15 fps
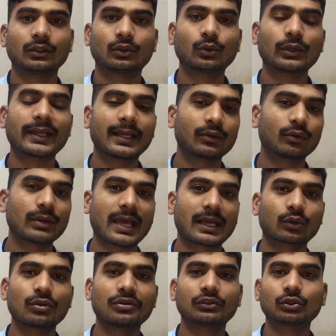today we are
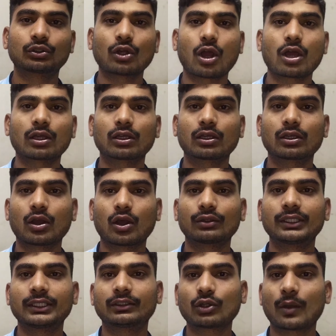going to talk on
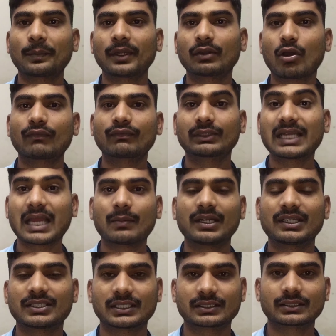the topic of
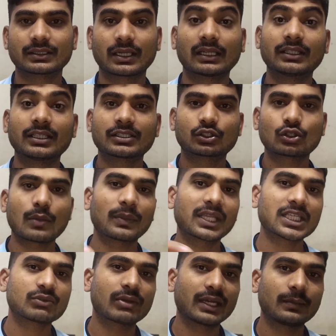climate change, and this topic
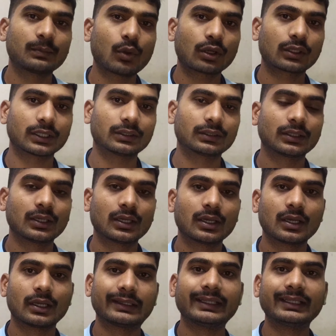is very important
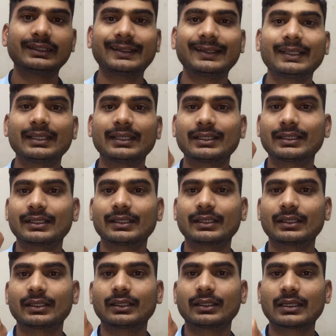in the
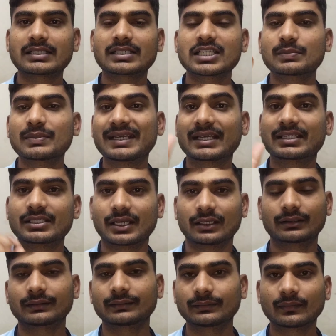S S B
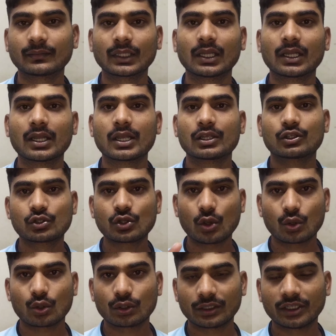lecturate.
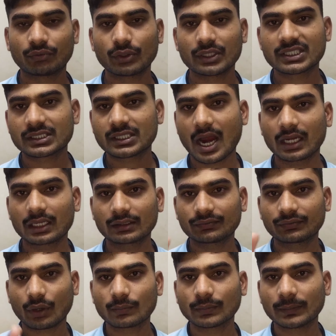So if we start
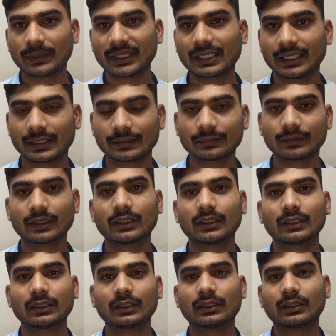from the beginning,
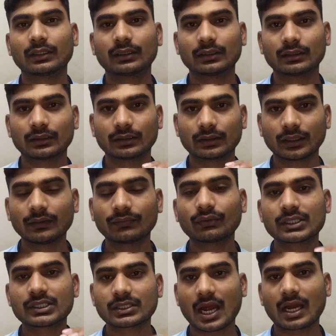if we
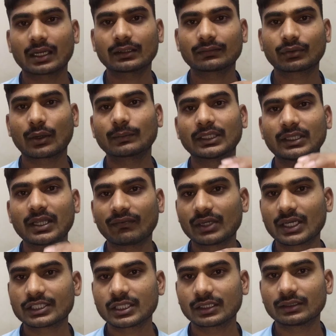start from the
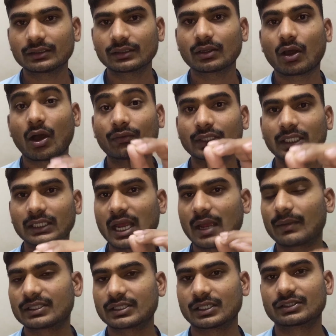definition of the
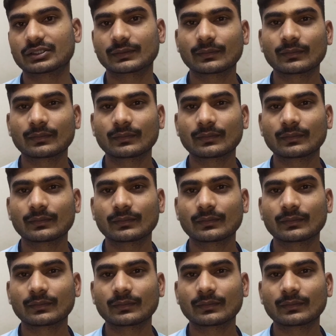climate change,